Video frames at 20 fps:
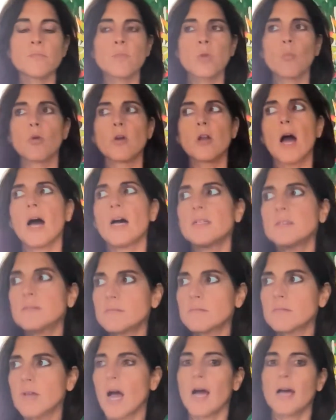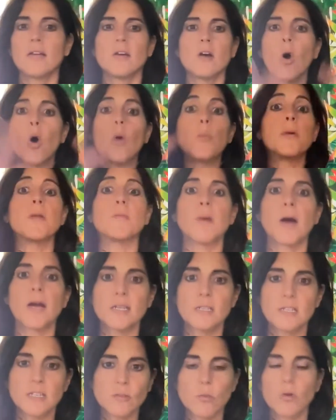We're not uh, open
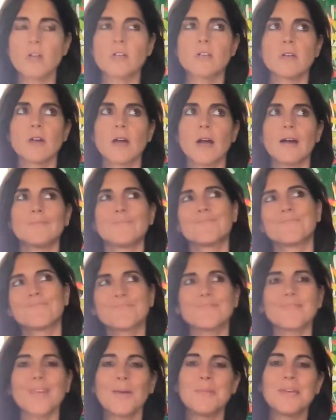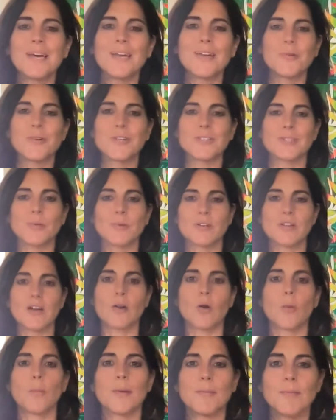minded. We're, I mean, I don't want to say we're
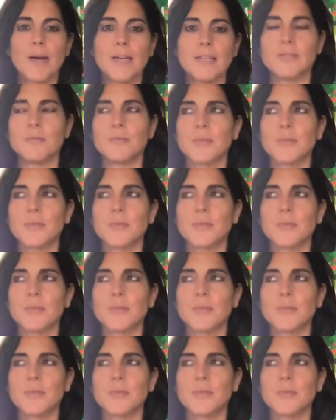not open minded,